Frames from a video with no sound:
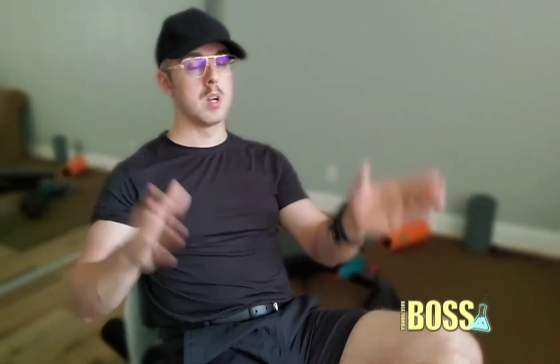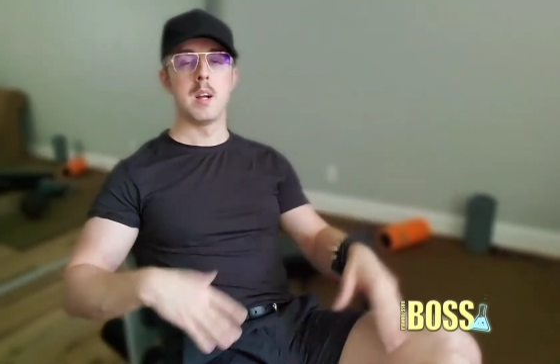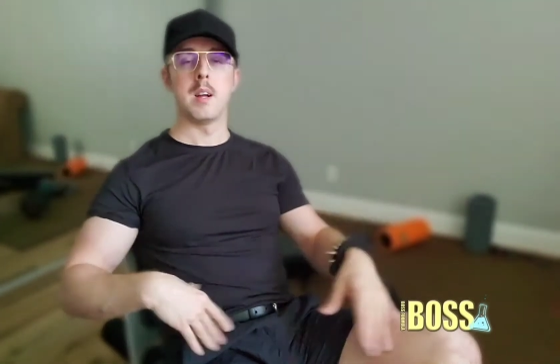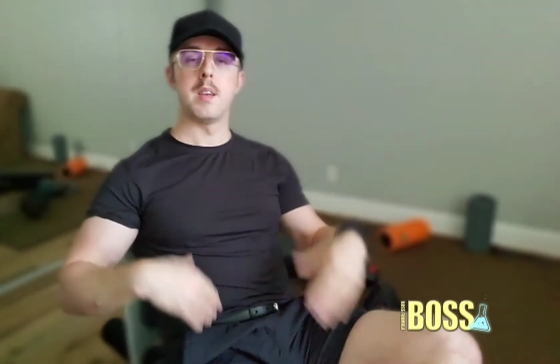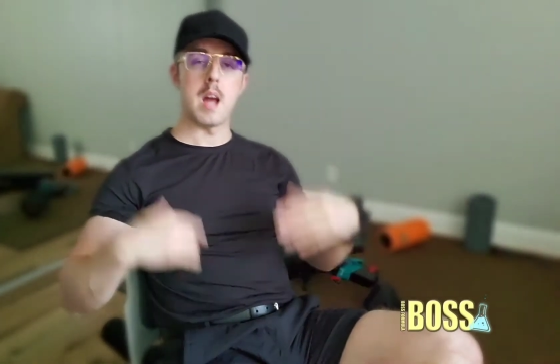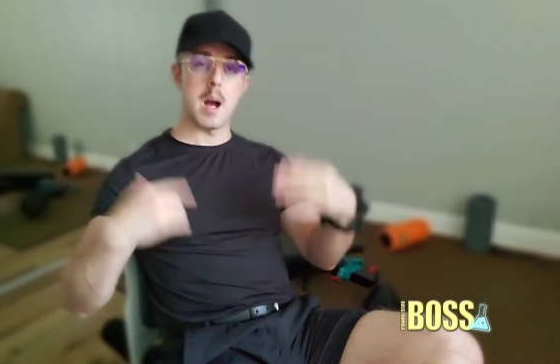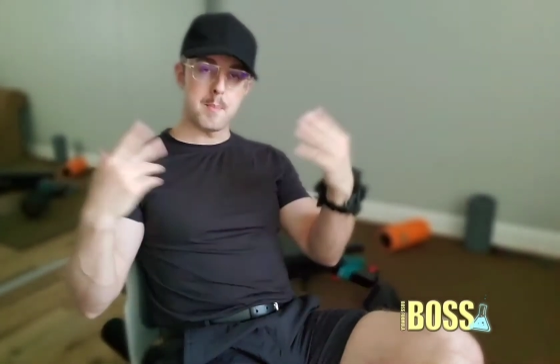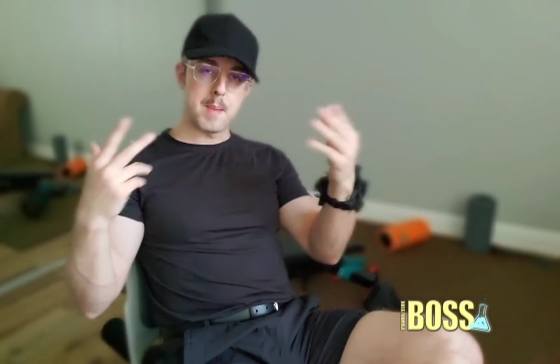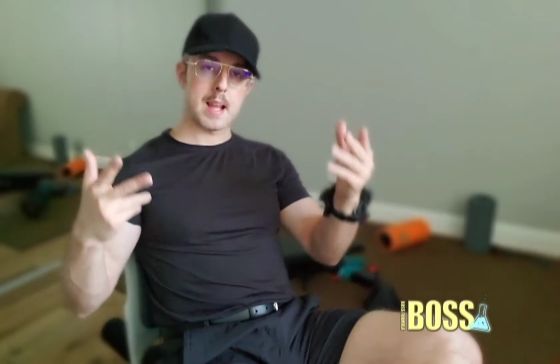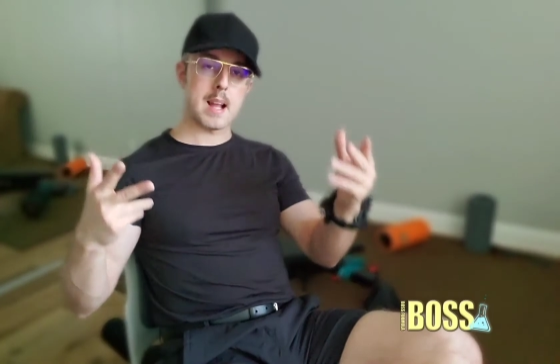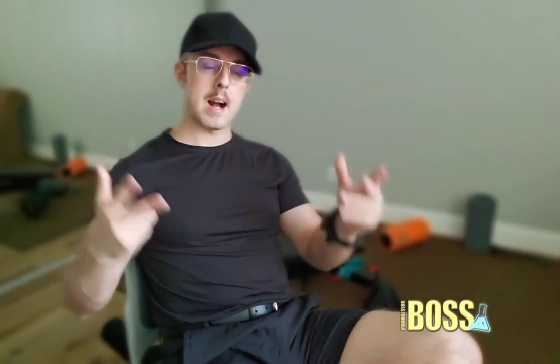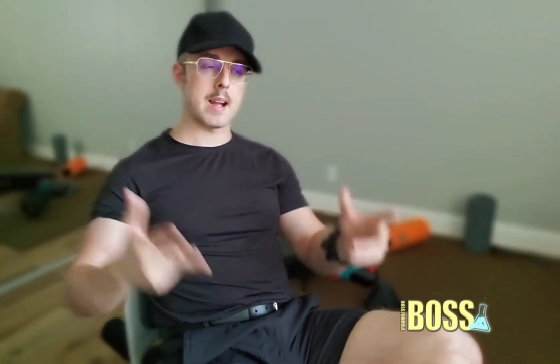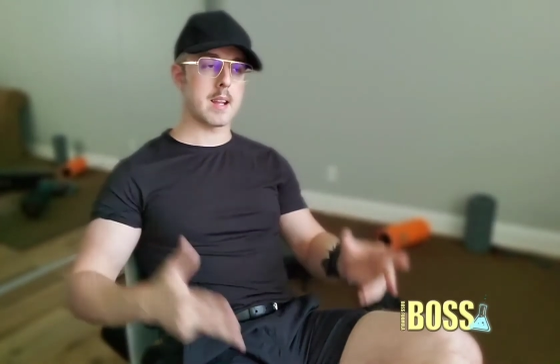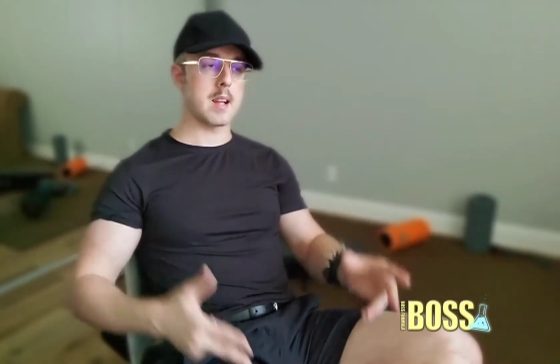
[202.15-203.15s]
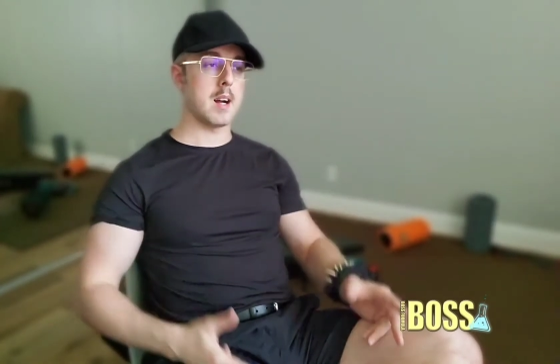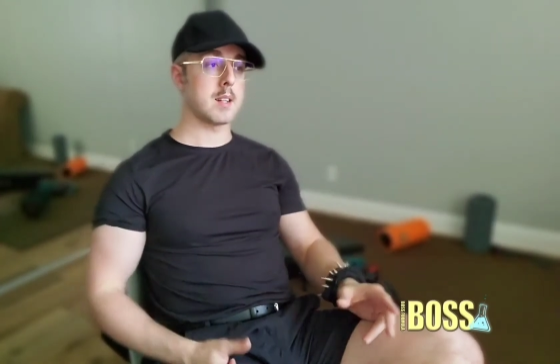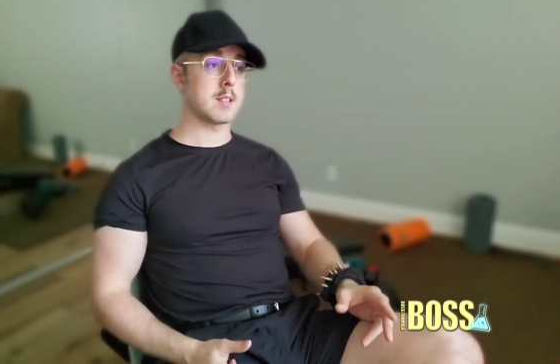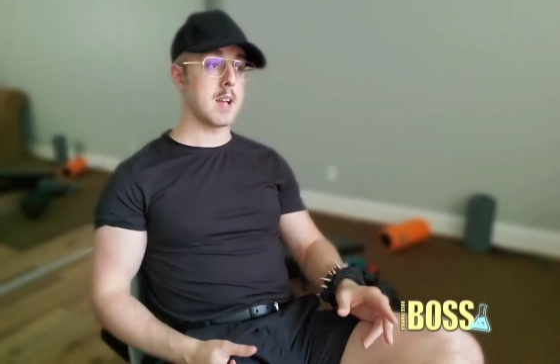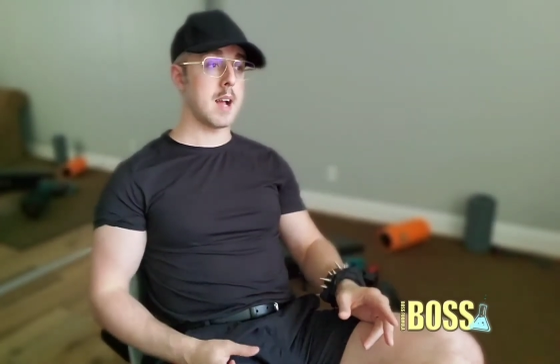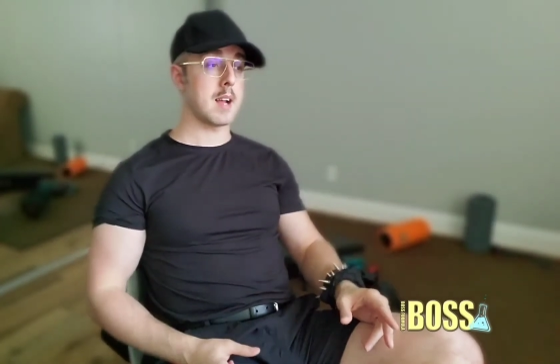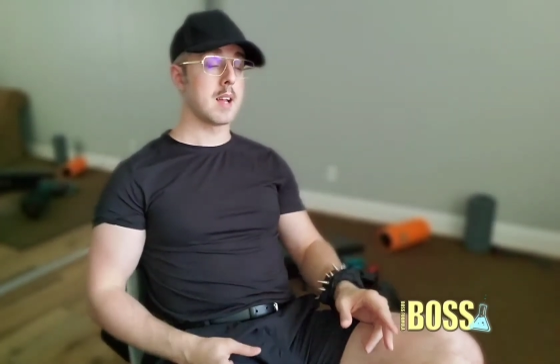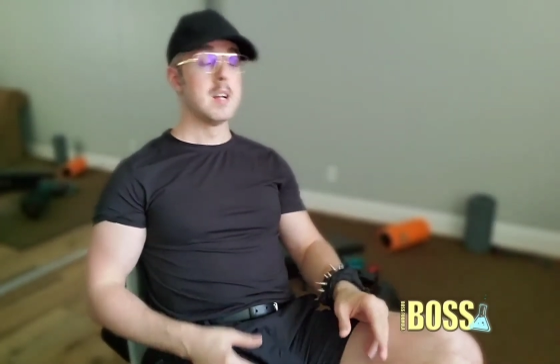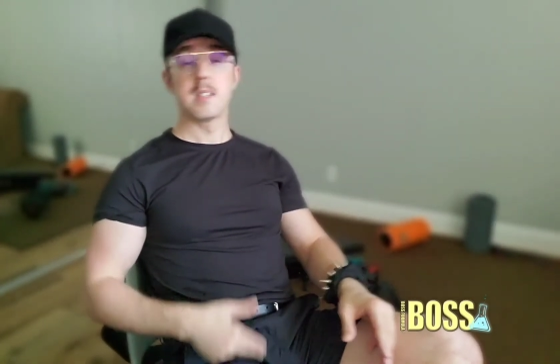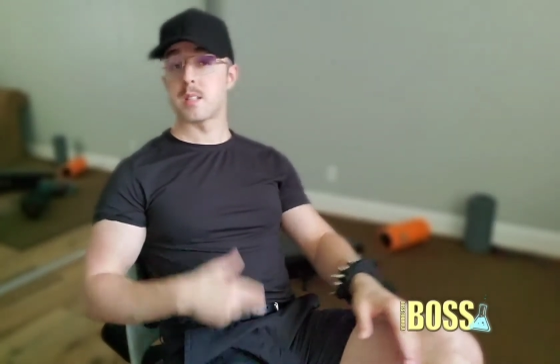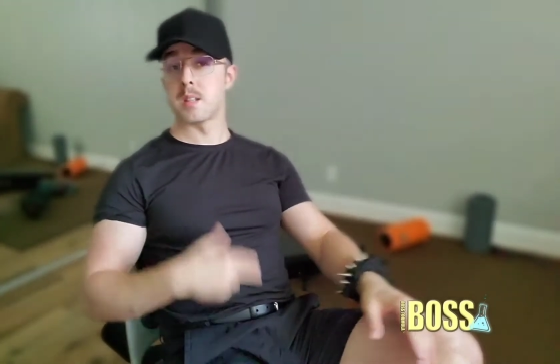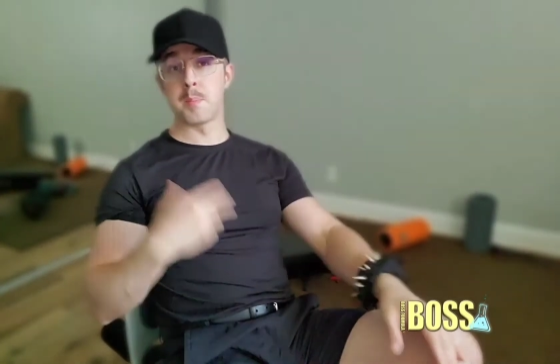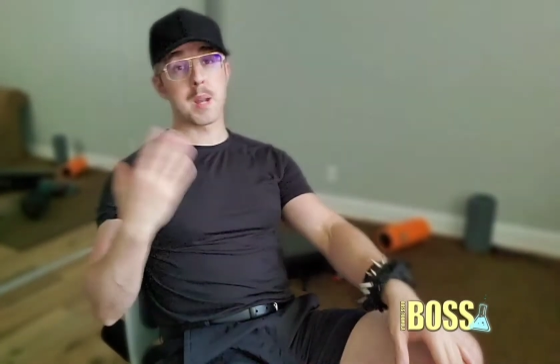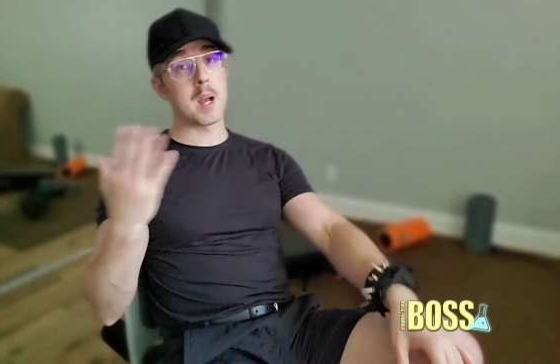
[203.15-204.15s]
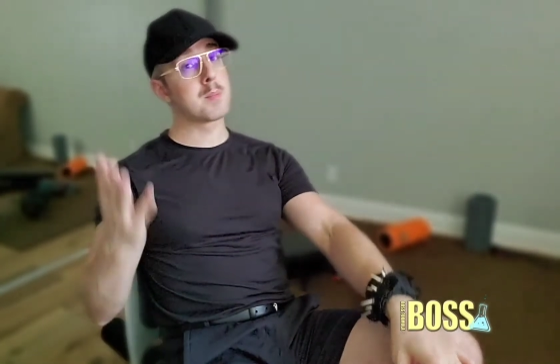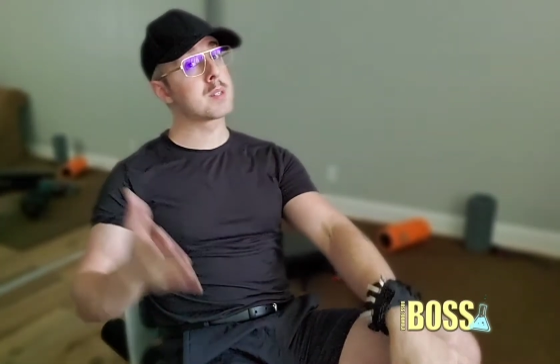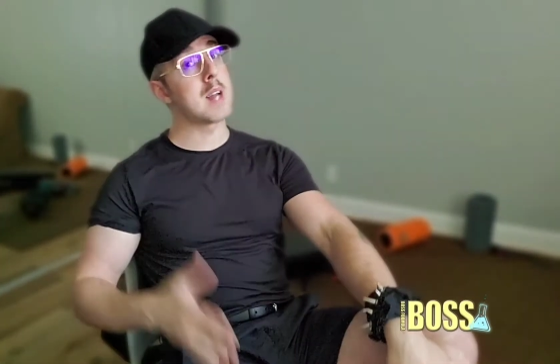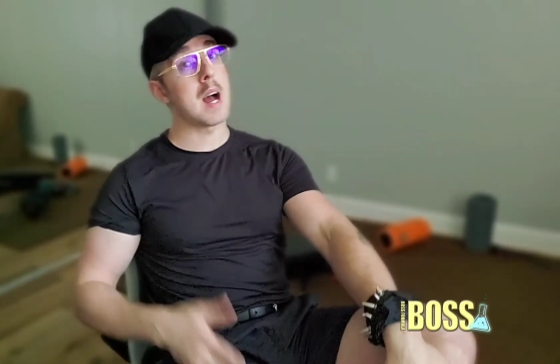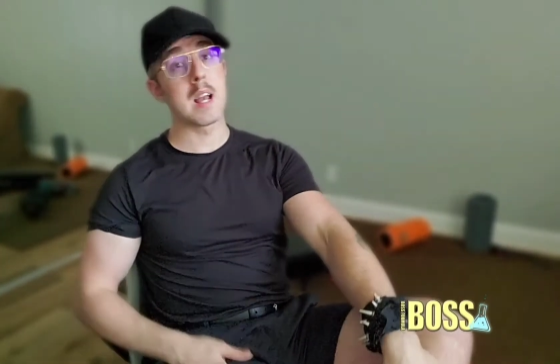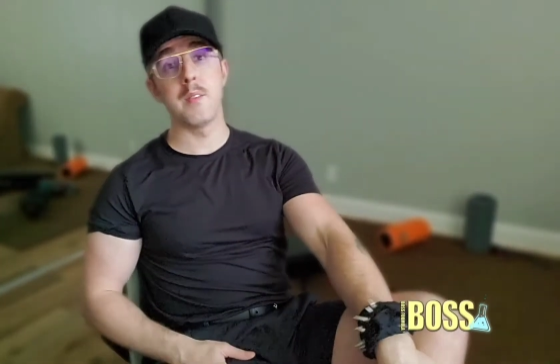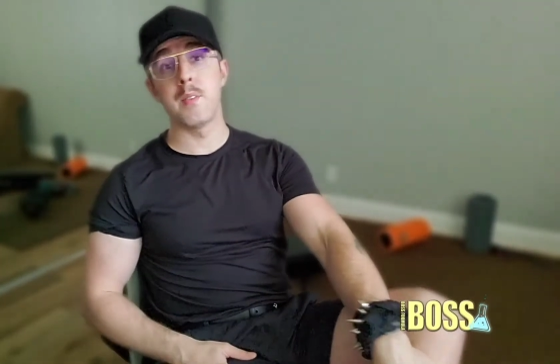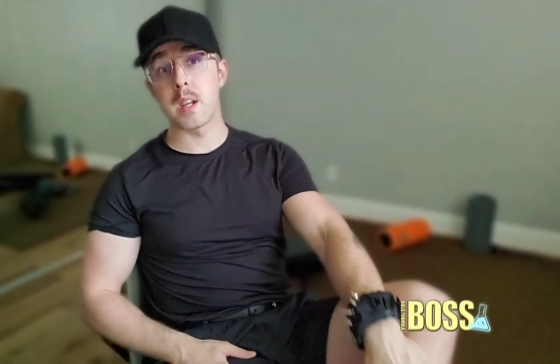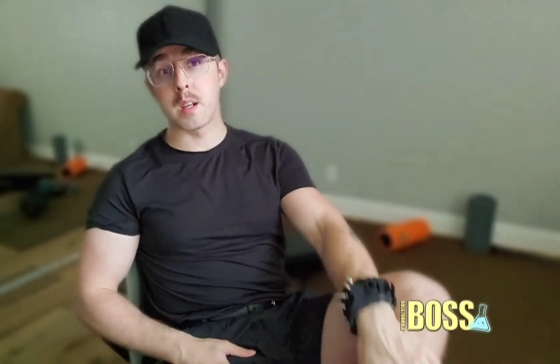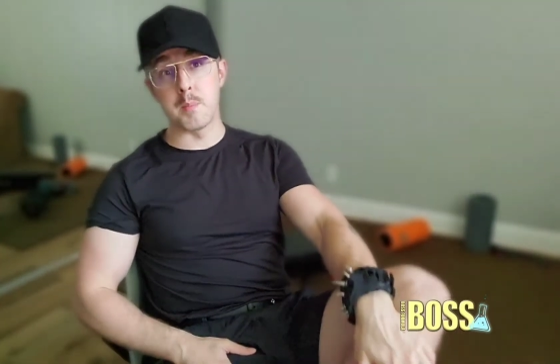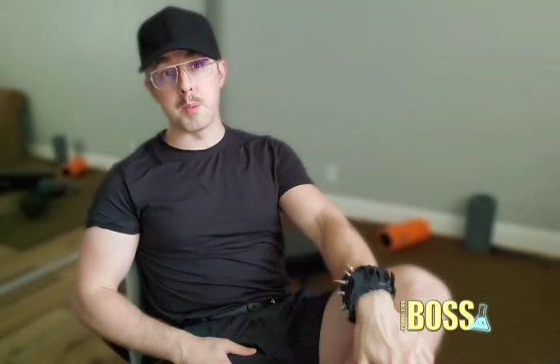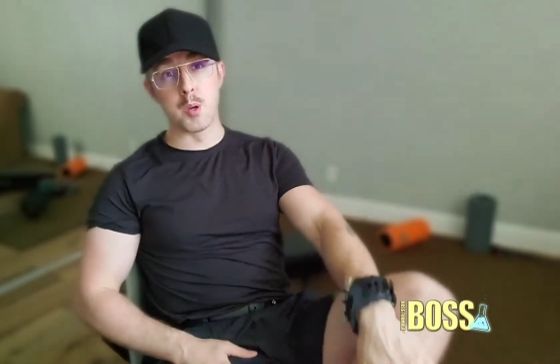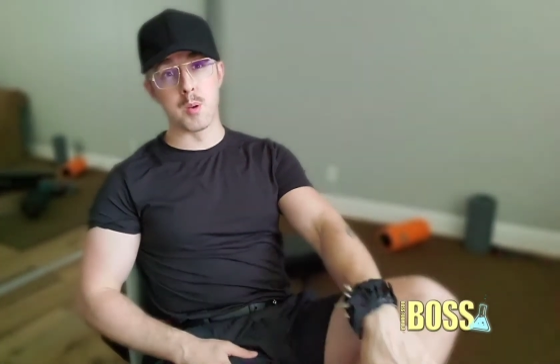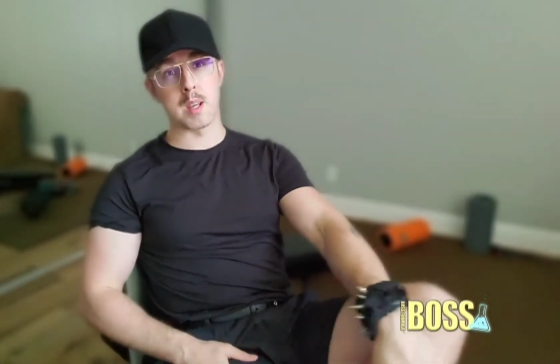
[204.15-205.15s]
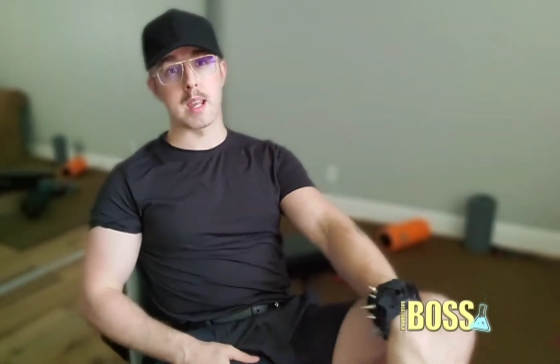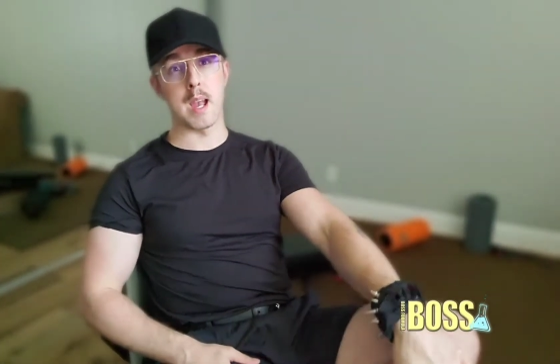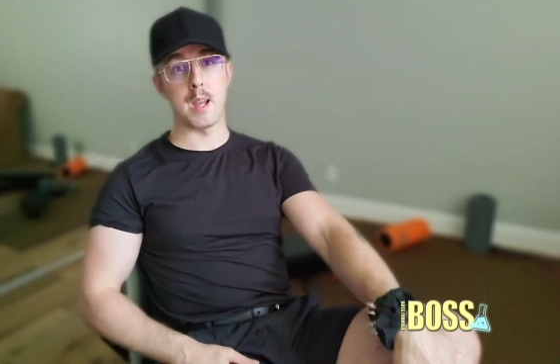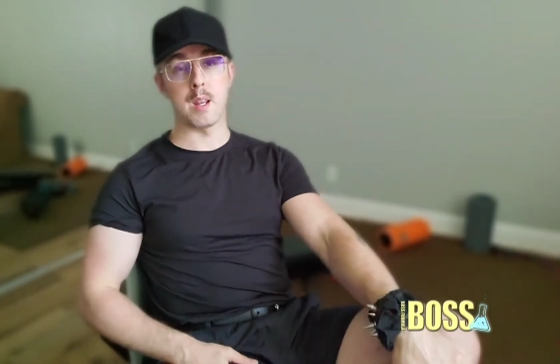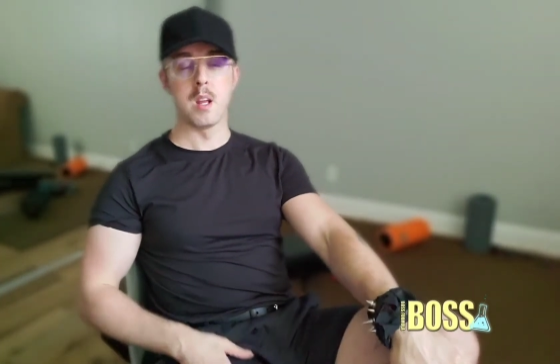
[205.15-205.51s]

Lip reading: not make eye contact, sometimes not even communicate,